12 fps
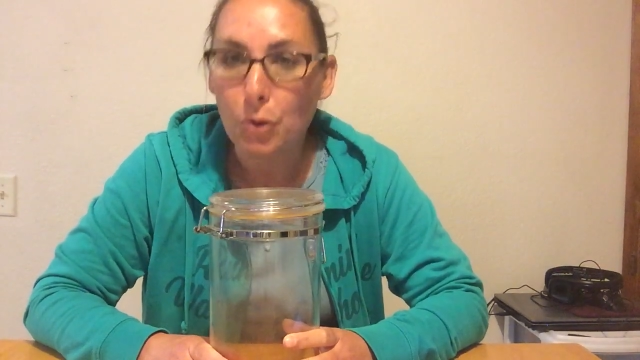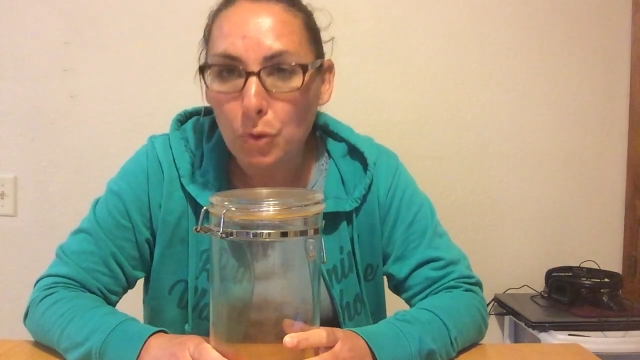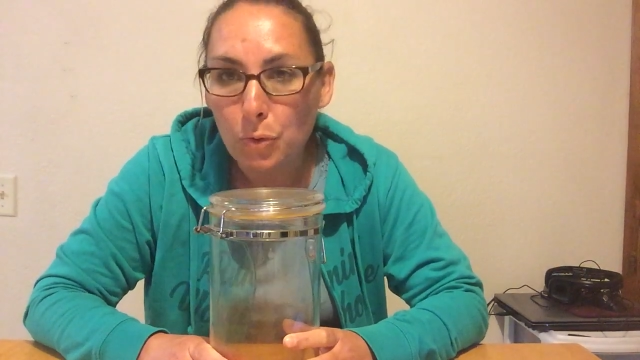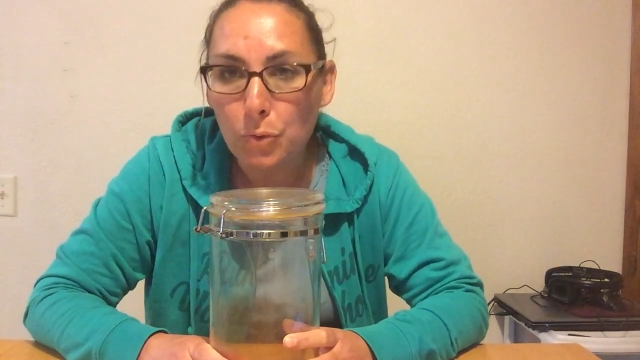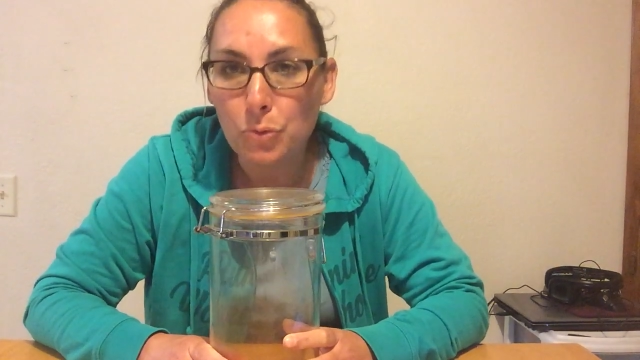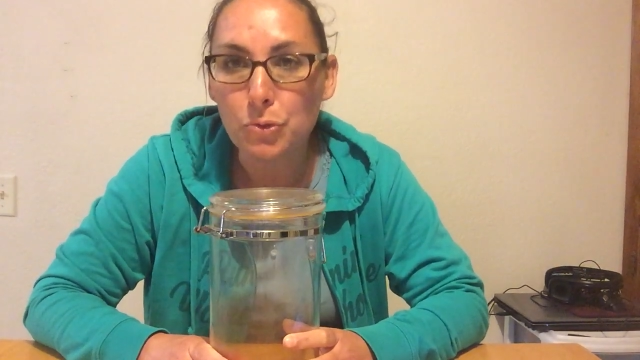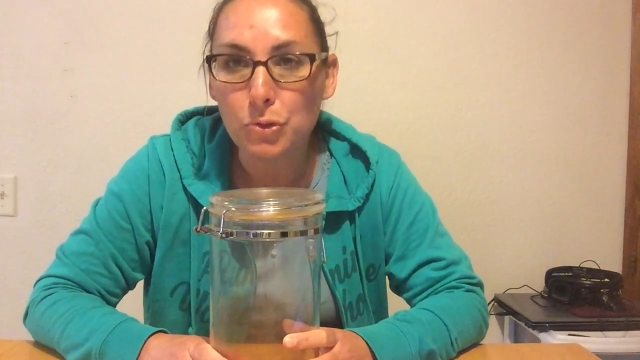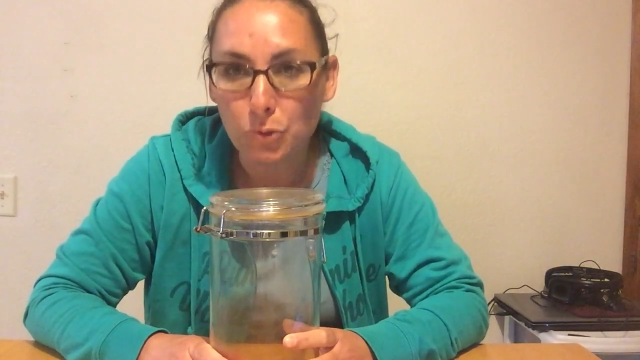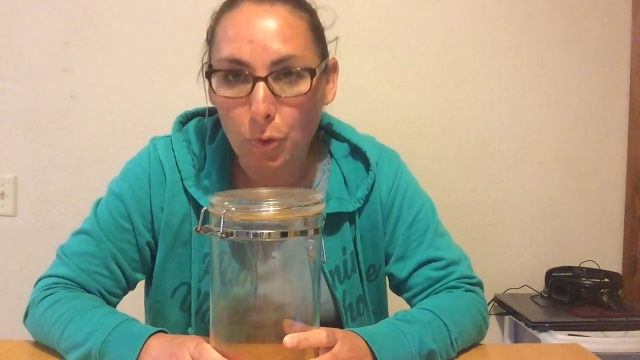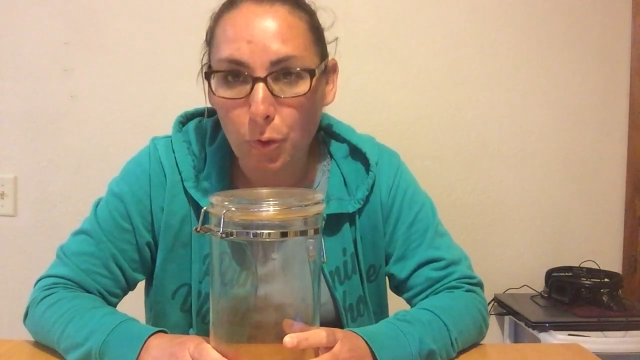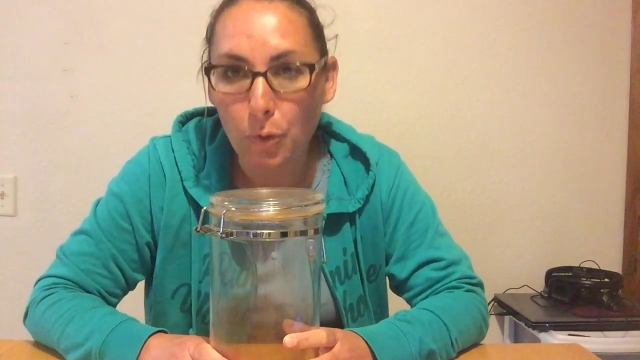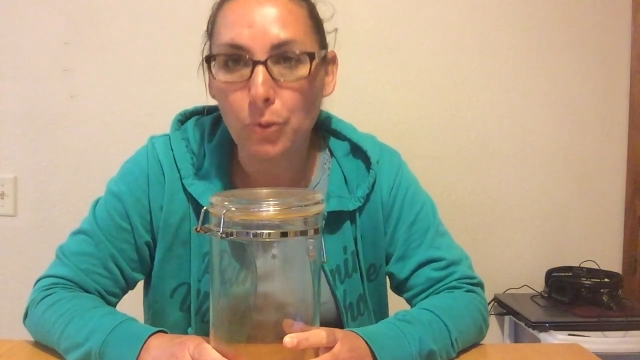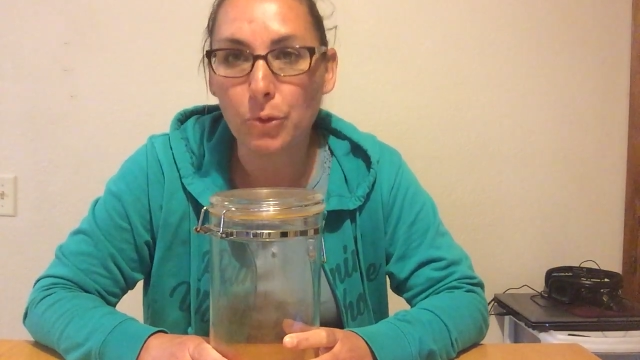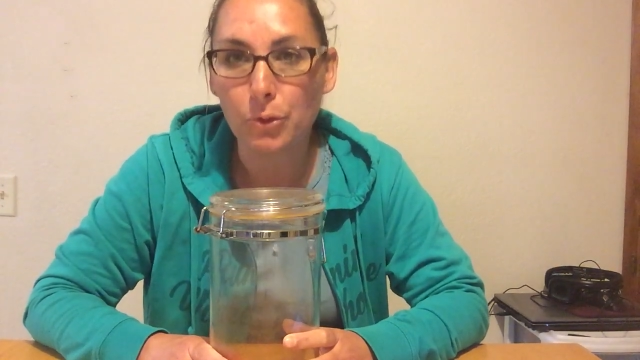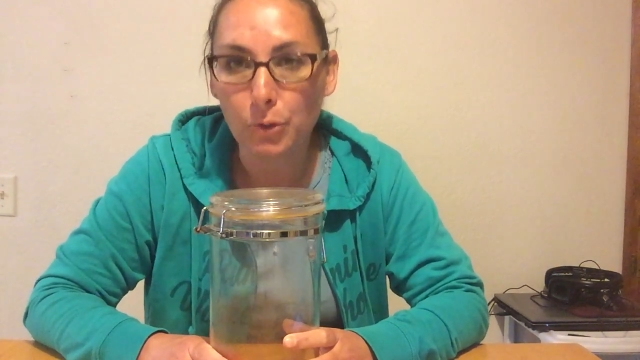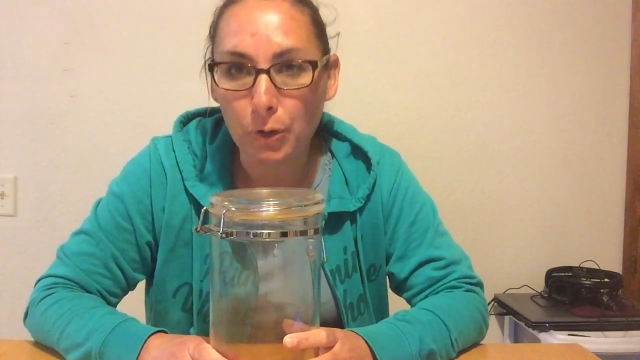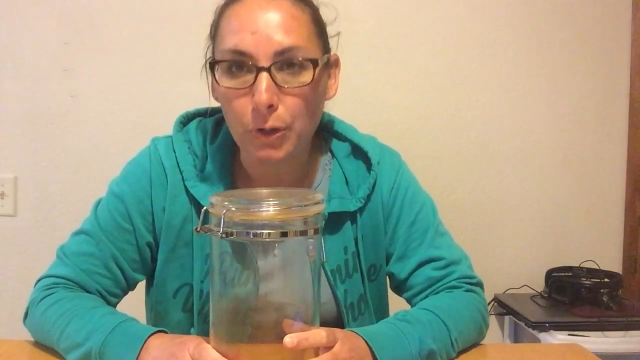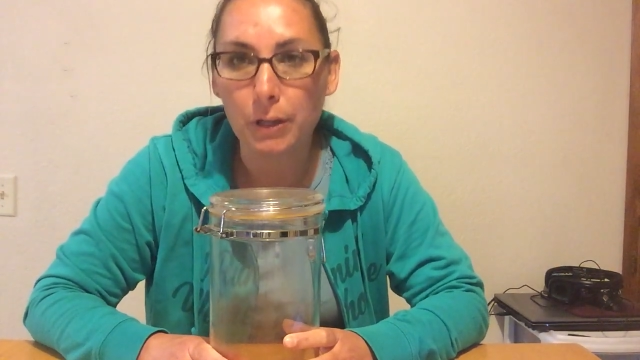Who stole the
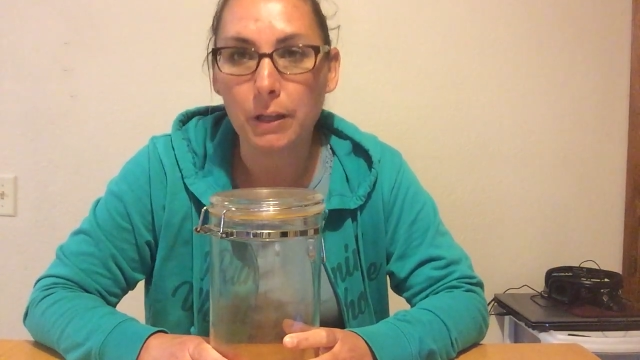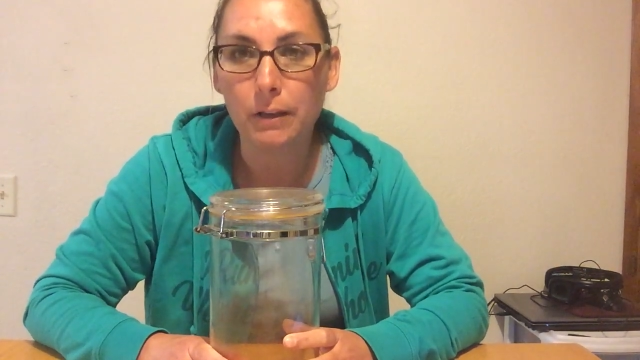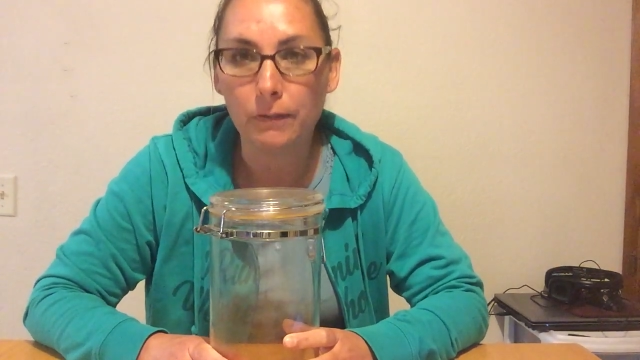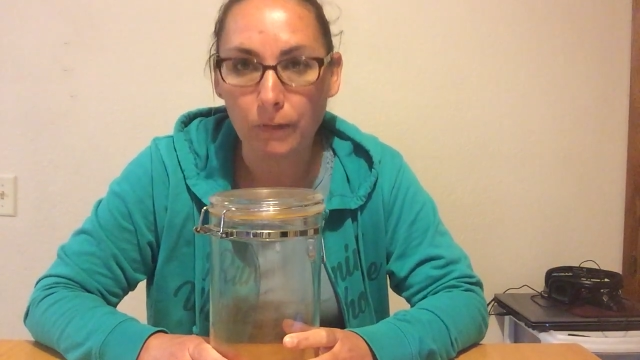cookie